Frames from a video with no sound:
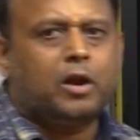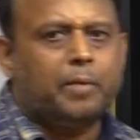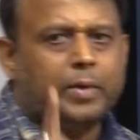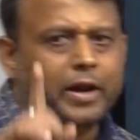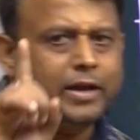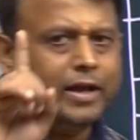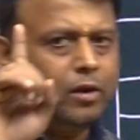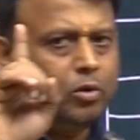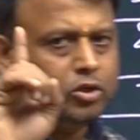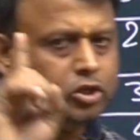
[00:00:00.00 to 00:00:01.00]
of radial
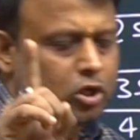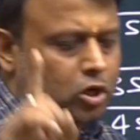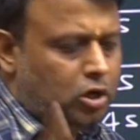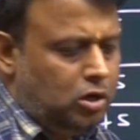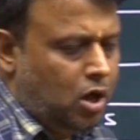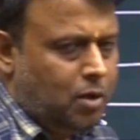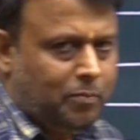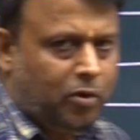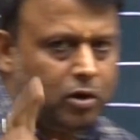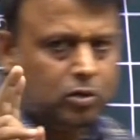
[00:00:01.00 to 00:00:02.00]
node 0,
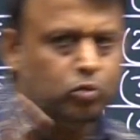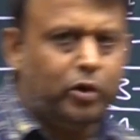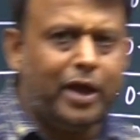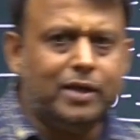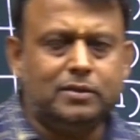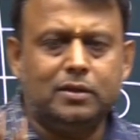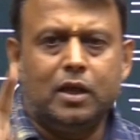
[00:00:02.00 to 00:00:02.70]
for 2s,